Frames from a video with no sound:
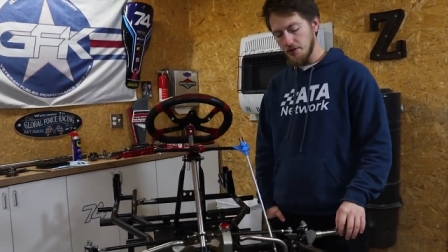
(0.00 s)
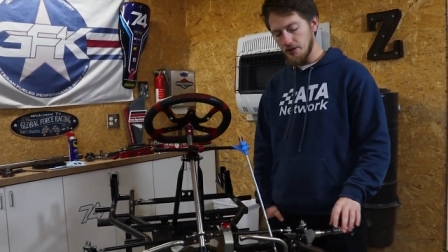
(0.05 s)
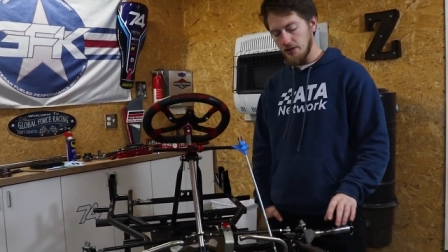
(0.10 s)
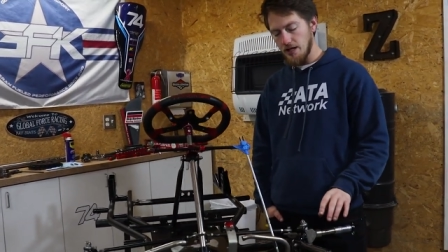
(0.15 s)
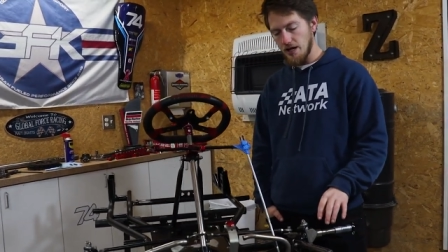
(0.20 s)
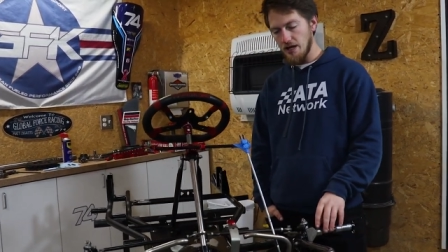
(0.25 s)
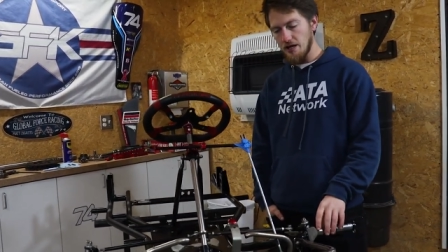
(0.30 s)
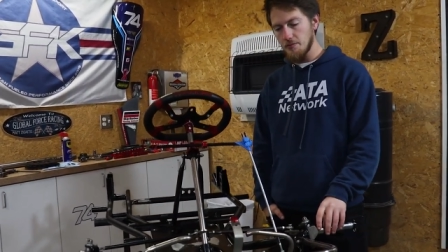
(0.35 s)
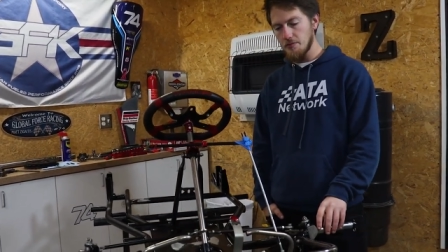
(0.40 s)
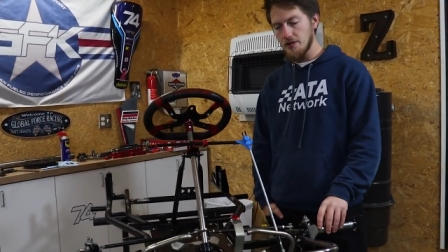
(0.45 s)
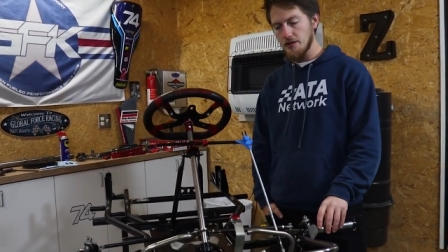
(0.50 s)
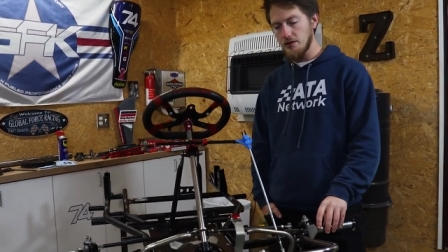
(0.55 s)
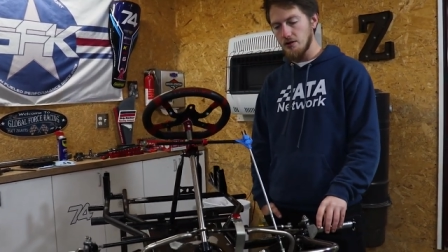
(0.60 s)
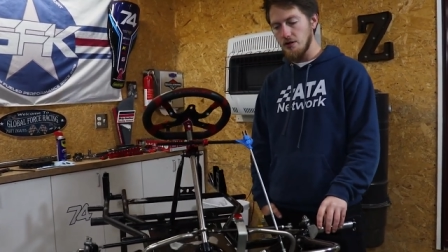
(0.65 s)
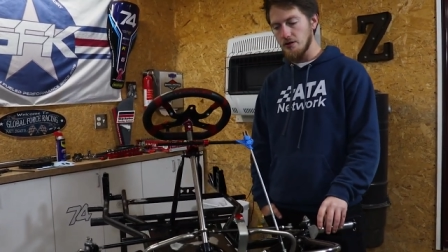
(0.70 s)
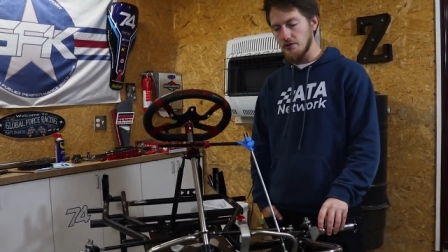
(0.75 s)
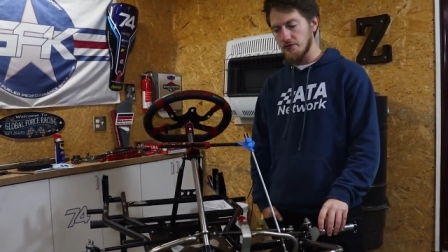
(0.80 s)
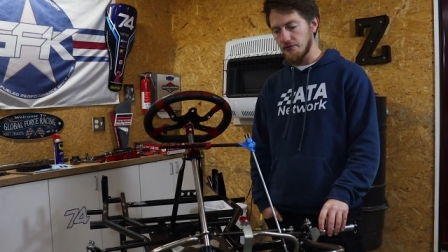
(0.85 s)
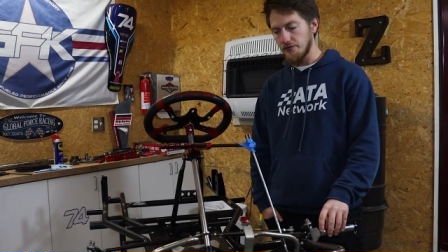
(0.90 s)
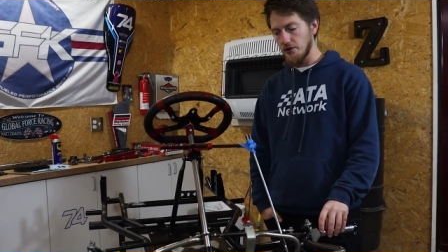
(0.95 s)
alignment
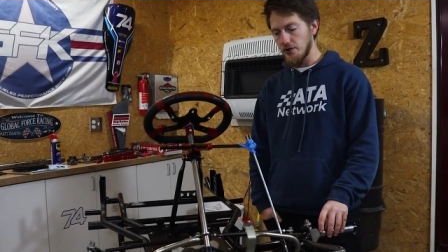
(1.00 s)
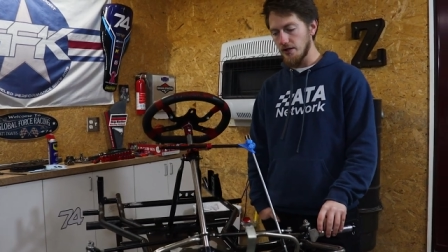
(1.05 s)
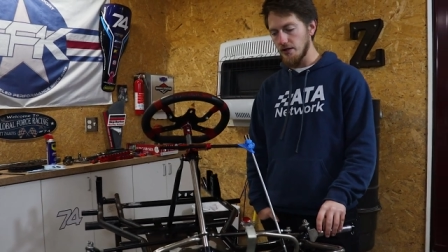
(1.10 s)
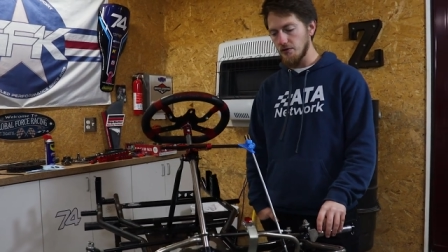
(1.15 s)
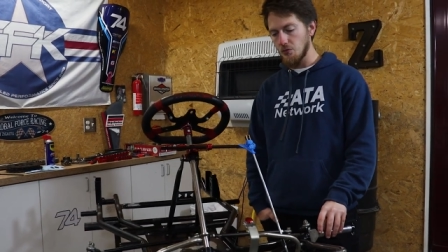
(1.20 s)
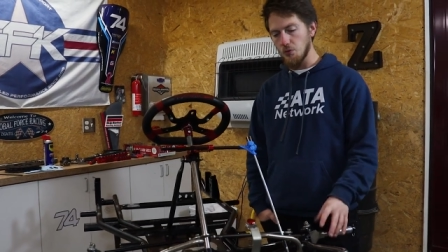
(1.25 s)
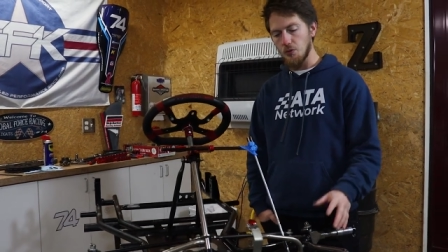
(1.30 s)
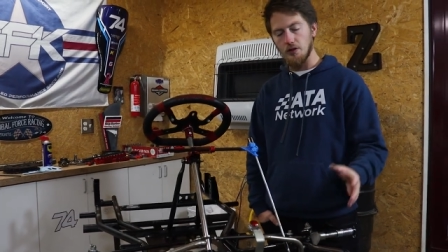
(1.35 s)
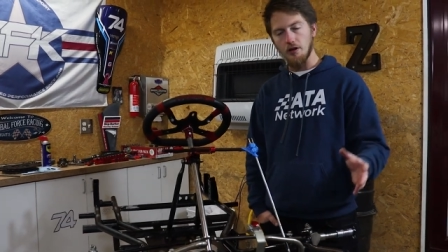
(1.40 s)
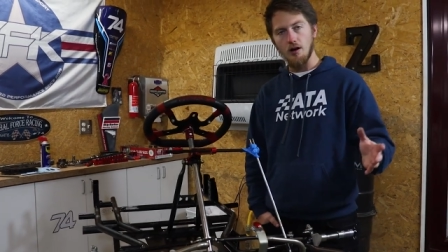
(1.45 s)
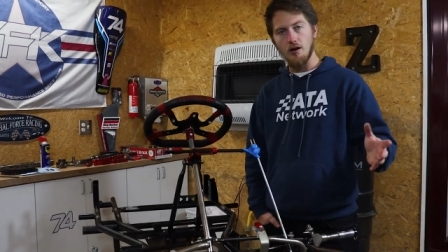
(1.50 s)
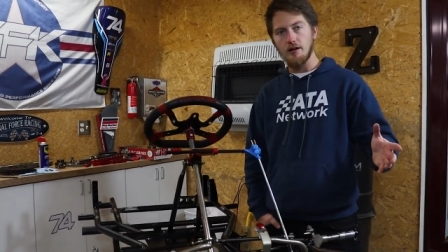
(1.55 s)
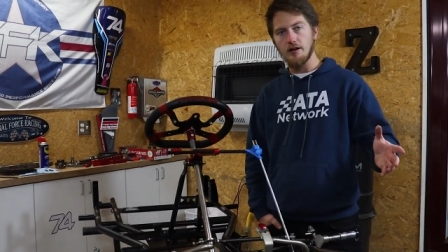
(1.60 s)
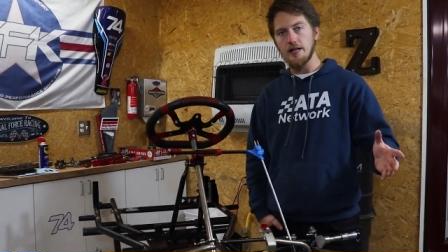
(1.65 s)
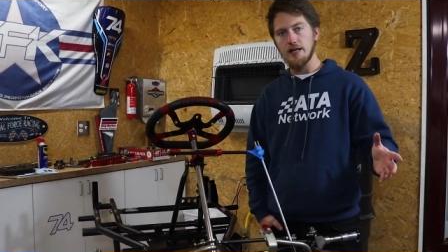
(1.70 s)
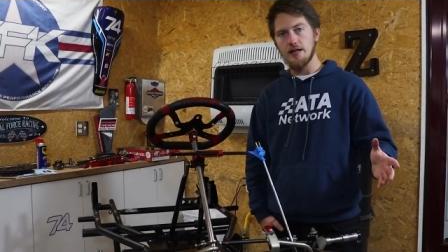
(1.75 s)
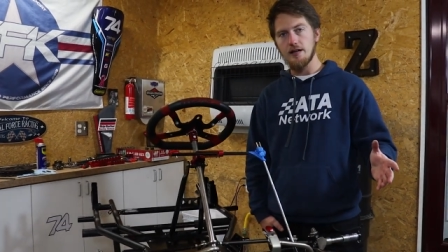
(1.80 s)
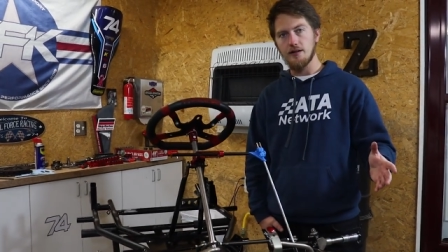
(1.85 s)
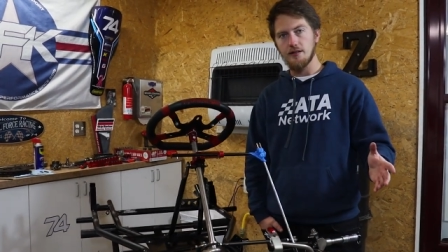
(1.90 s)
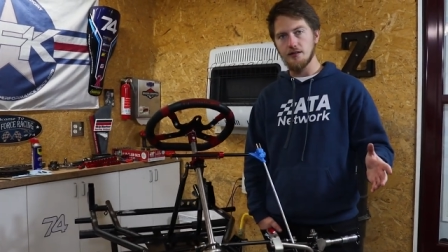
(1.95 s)
on the front. We're
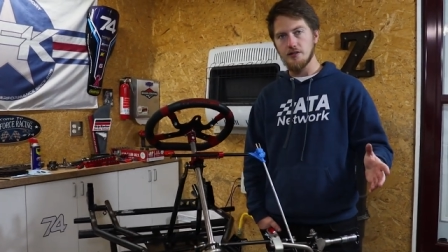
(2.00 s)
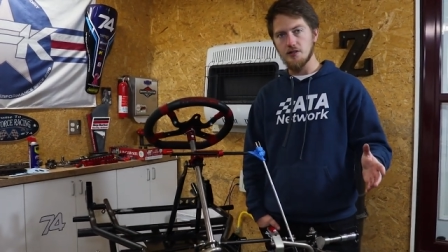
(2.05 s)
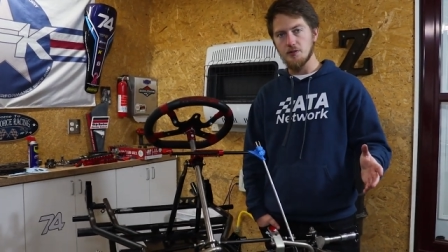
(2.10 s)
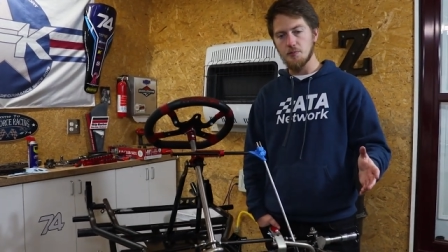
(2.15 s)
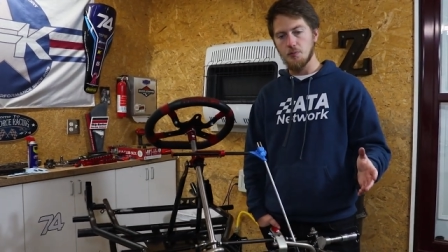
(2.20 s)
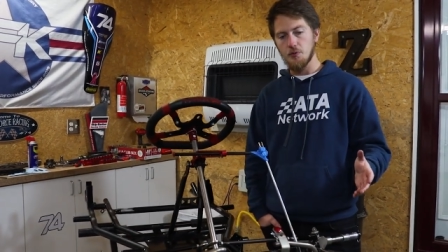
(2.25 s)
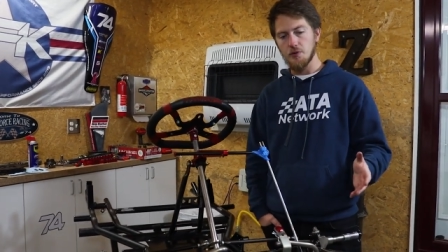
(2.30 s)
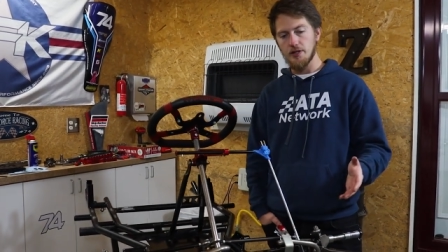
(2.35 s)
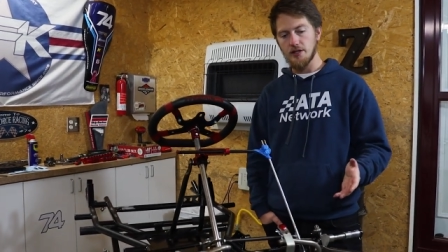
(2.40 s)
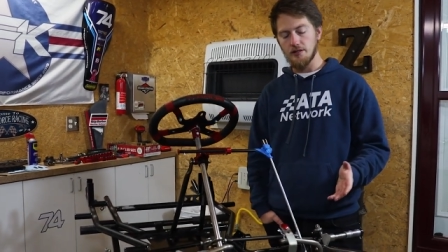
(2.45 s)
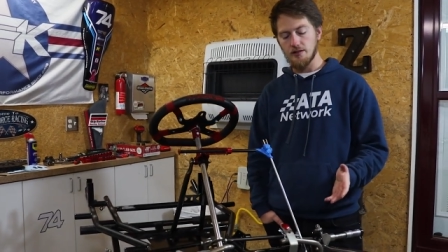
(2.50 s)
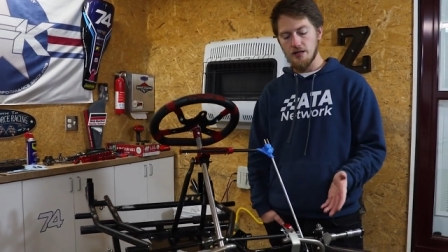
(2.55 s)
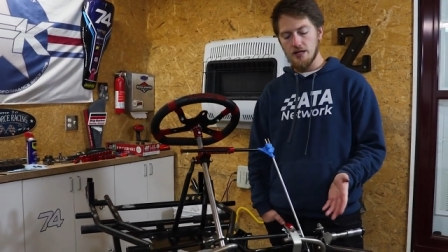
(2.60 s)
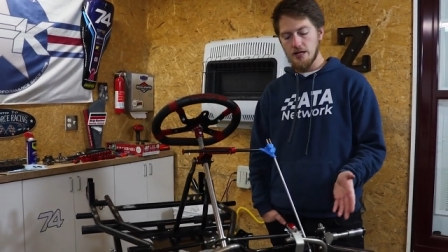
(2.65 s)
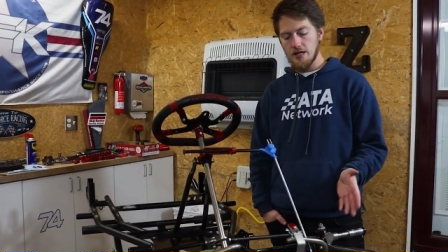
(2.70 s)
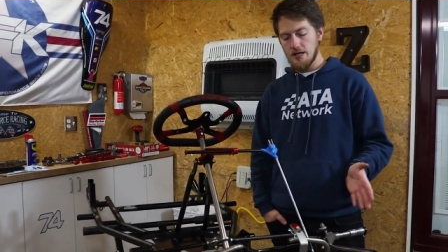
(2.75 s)
already here at this point.